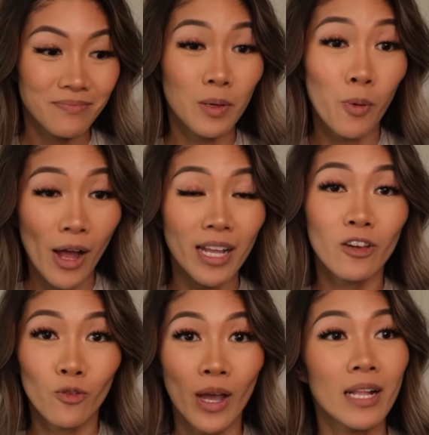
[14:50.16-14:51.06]
The
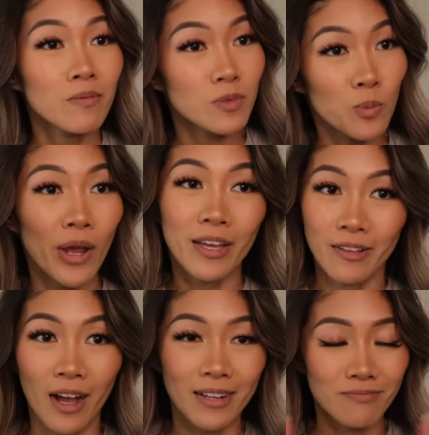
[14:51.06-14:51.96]
product, great, spray,
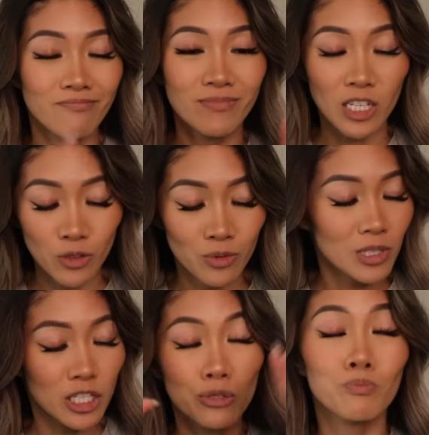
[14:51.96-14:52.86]
not. That's,
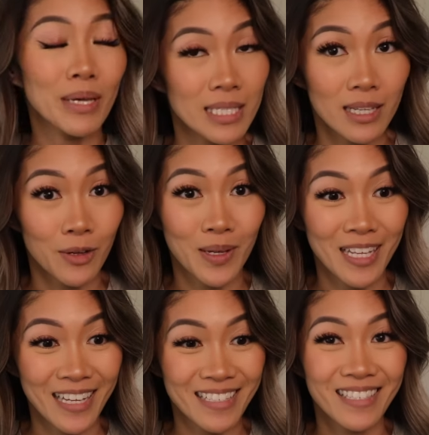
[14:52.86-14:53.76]
that's basically what
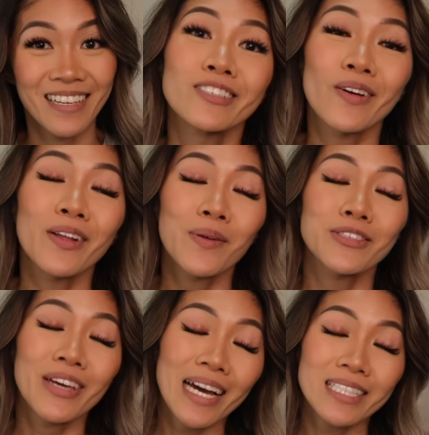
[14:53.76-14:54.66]
it is. So
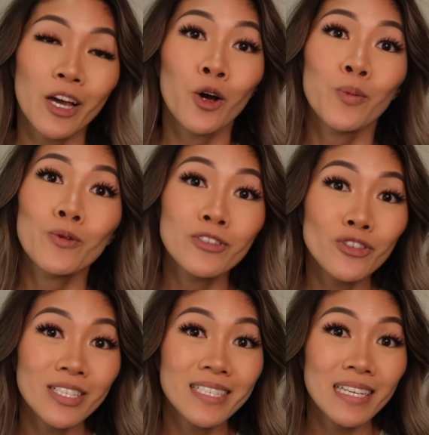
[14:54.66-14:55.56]
anyways, you guys, I hope you
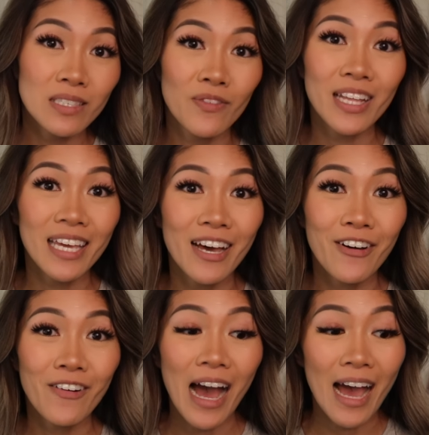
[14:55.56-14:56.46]
enjoyed today's video.
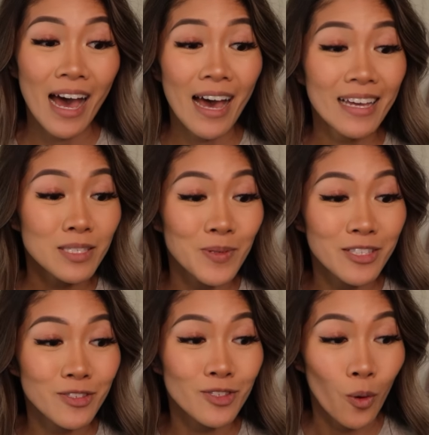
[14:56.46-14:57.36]
Uh, it's
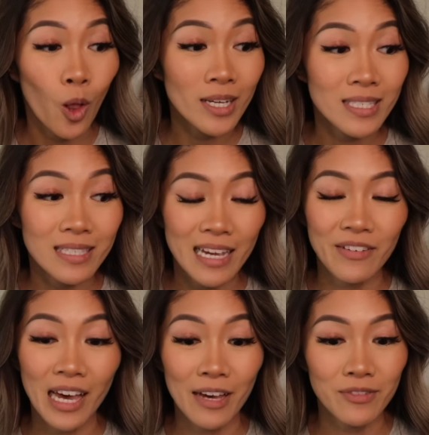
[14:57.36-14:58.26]
been so long since I
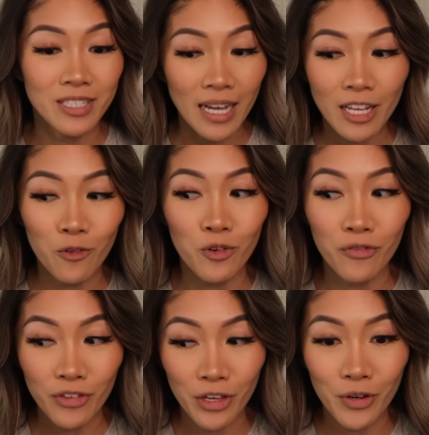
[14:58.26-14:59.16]
have done a
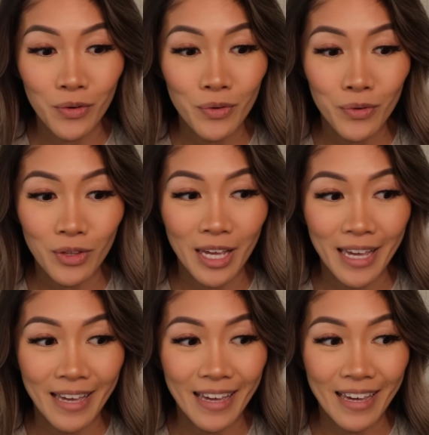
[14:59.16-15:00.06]
review.
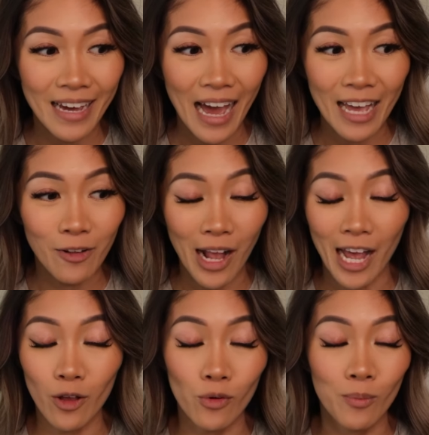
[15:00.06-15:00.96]
Like, I,
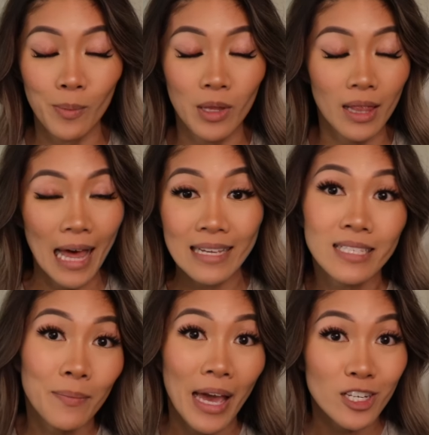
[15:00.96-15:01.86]
I don't remember the
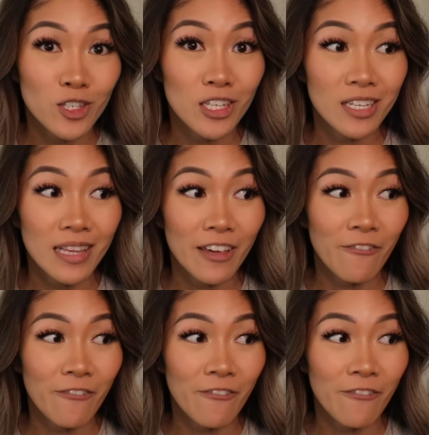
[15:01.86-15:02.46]
last time I actually like